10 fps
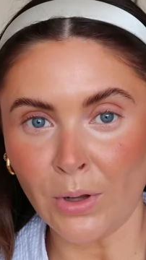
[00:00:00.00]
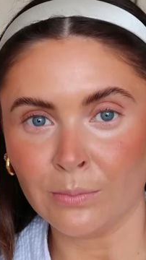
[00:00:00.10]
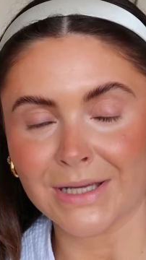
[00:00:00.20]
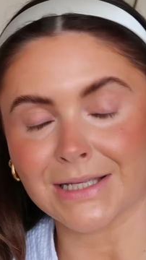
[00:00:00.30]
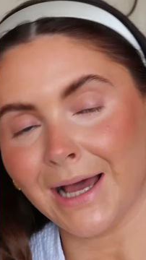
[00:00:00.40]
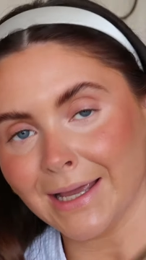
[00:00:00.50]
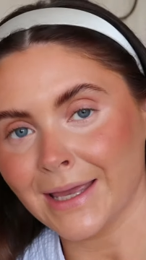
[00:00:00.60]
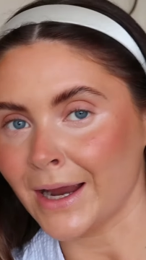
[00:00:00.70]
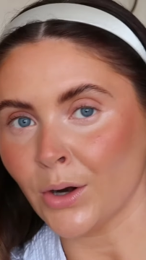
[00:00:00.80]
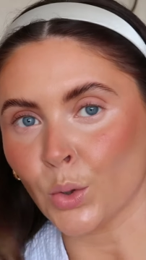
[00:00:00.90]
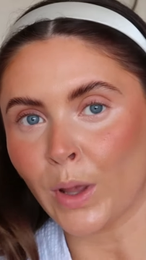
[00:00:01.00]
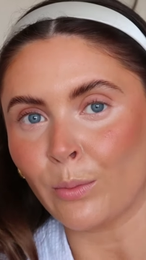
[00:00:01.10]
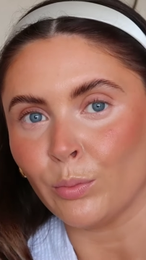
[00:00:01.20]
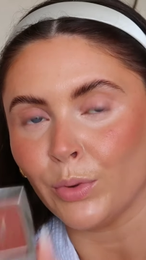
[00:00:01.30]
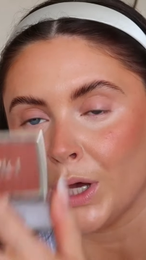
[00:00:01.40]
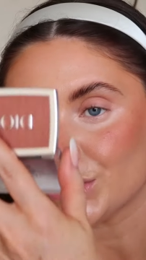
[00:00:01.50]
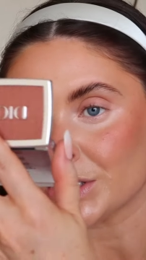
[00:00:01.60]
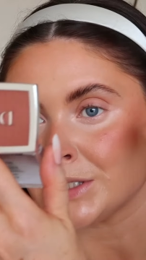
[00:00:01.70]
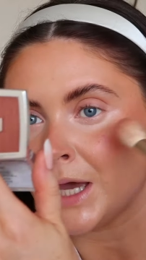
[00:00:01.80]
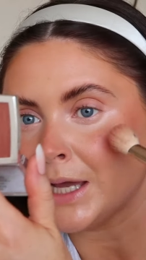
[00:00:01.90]
problem is I get carried away with blush
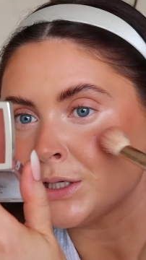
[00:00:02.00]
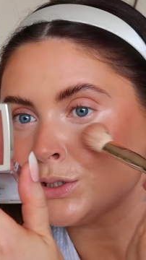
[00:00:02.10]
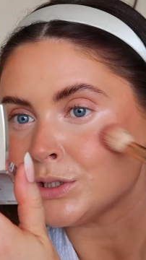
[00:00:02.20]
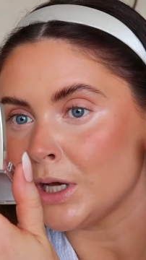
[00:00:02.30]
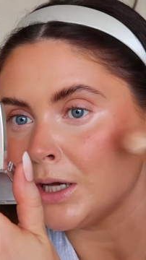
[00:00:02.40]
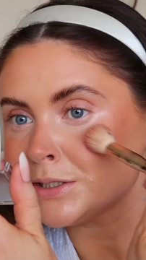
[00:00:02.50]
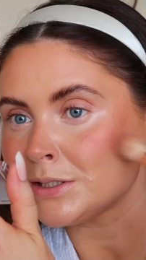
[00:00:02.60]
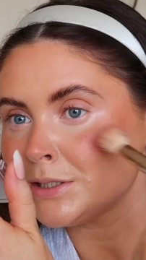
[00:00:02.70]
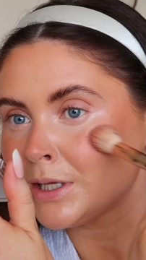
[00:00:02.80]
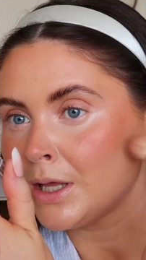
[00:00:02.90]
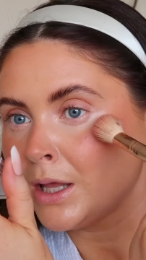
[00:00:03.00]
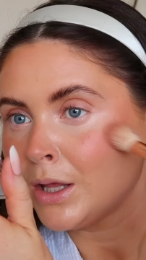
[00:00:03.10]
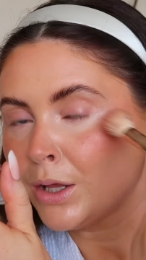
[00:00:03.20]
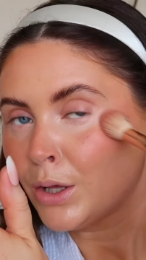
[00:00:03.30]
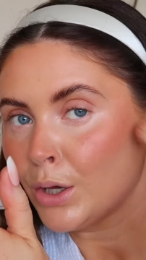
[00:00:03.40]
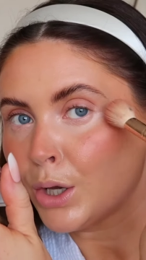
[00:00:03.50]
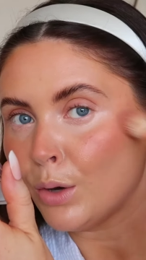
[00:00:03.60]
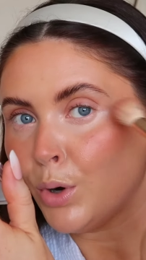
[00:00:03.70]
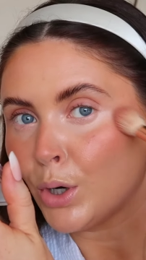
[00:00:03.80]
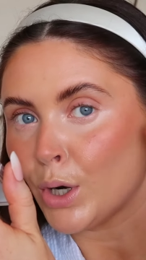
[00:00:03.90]
because I could just
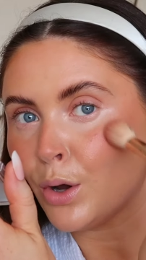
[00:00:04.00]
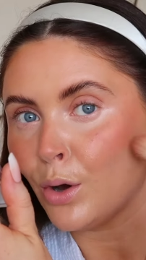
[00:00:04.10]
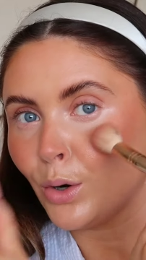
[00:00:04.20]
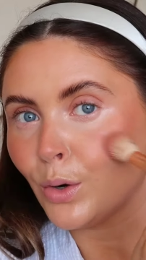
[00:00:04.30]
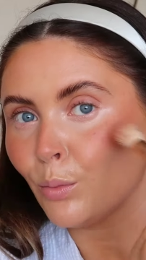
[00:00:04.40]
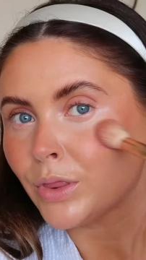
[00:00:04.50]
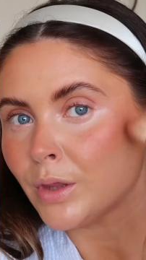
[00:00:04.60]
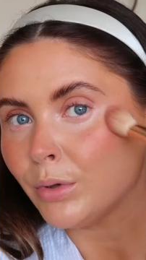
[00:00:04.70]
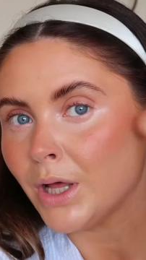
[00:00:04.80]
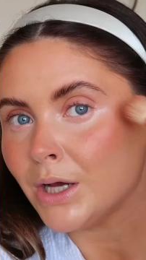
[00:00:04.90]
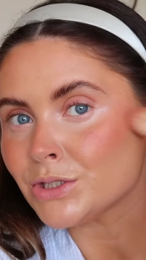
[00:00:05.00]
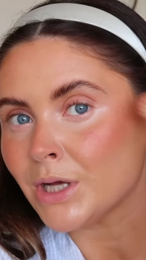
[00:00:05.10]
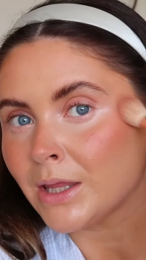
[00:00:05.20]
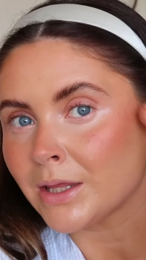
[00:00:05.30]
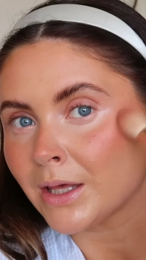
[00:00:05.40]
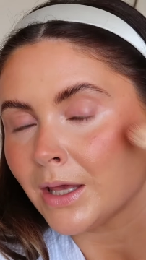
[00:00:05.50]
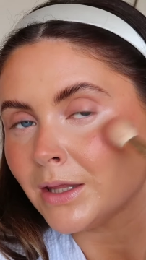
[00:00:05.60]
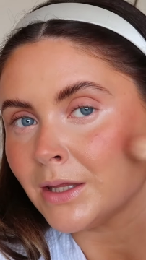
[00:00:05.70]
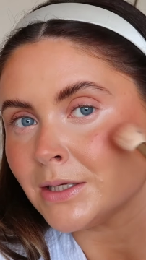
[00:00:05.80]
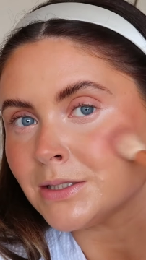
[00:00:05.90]
go on and on with the blush. I think
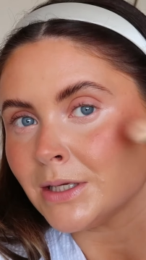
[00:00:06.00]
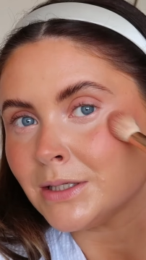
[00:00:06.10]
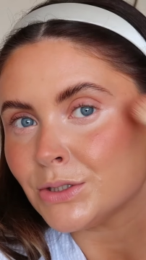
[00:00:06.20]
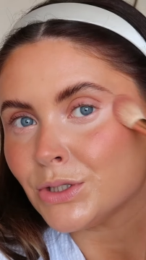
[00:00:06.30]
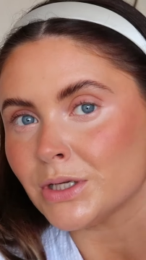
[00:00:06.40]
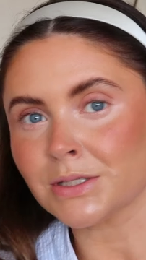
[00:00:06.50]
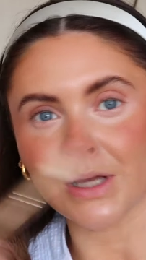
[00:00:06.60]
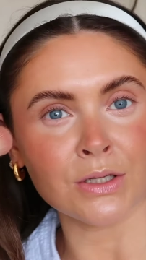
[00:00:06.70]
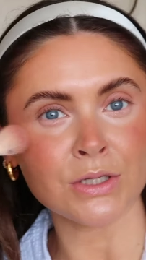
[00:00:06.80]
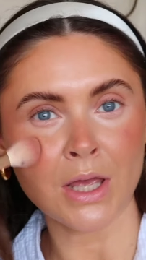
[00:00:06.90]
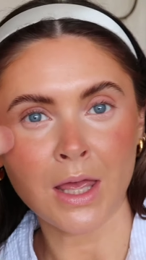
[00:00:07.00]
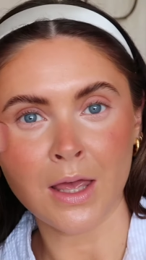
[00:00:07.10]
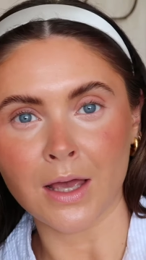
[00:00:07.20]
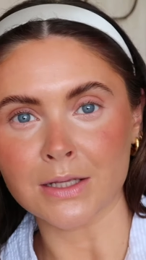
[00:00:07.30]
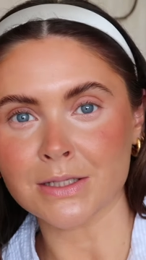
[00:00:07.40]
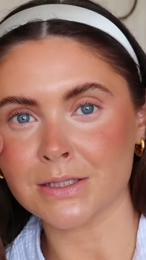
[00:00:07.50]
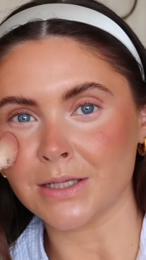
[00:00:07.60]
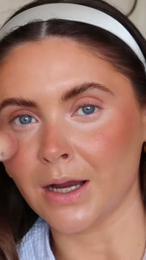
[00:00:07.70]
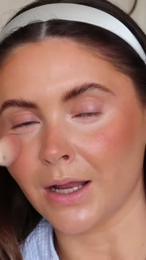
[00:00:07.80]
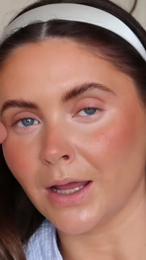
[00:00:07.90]
this is just such a
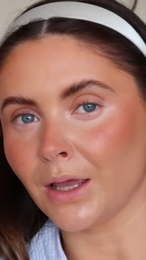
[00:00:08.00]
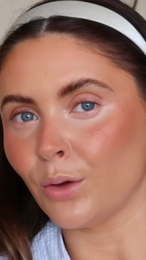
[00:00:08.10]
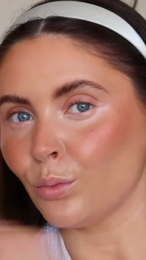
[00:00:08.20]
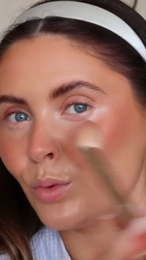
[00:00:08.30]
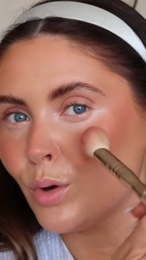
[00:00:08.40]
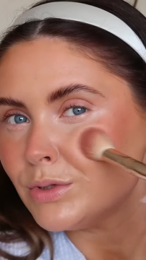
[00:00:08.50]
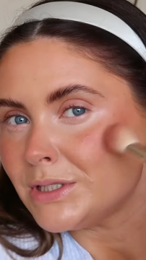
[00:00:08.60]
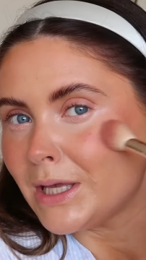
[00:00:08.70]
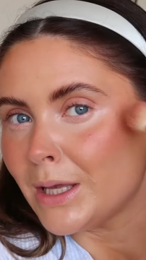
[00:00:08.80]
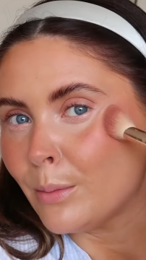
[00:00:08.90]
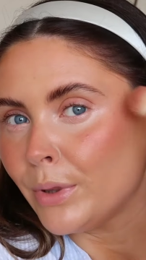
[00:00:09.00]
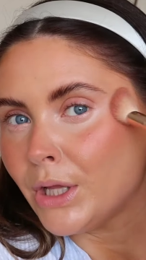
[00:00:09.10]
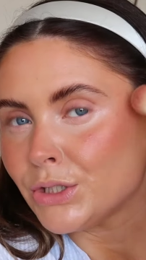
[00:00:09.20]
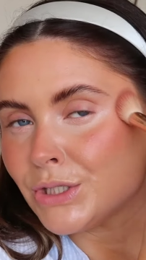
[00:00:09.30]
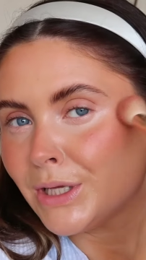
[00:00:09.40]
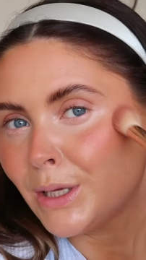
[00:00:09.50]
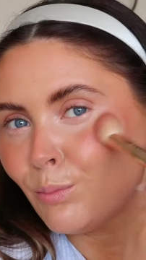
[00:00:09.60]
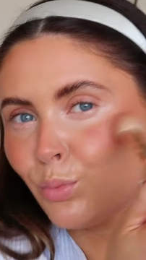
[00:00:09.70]
stunning rosy, blushy,